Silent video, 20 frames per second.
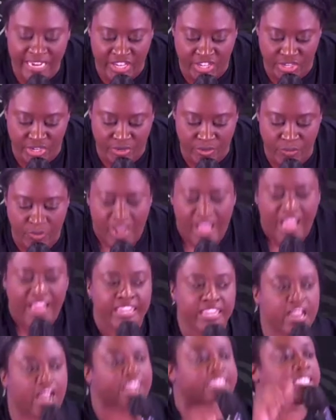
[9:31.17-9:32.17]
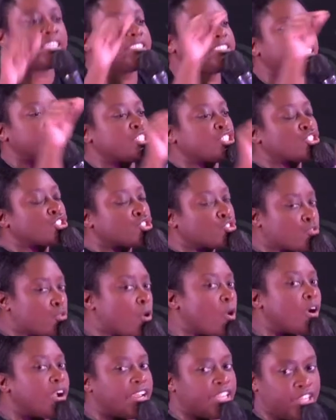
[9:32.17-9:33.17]
you, not to
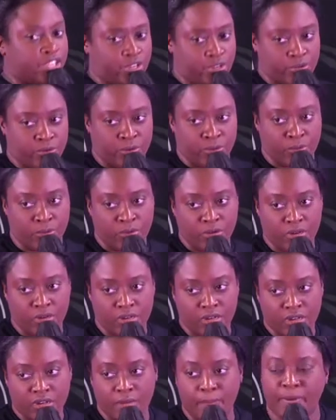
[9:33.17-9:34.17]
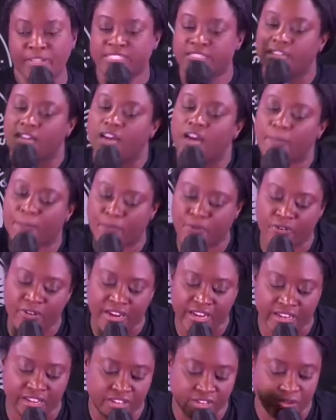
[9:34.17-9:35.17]
destroy you, but to
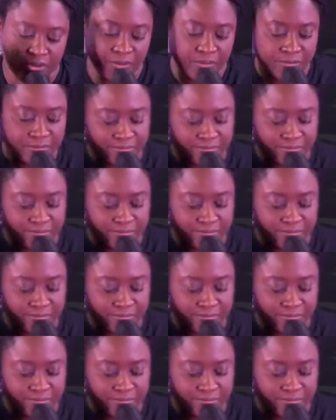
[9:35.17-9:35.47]
upgrade you.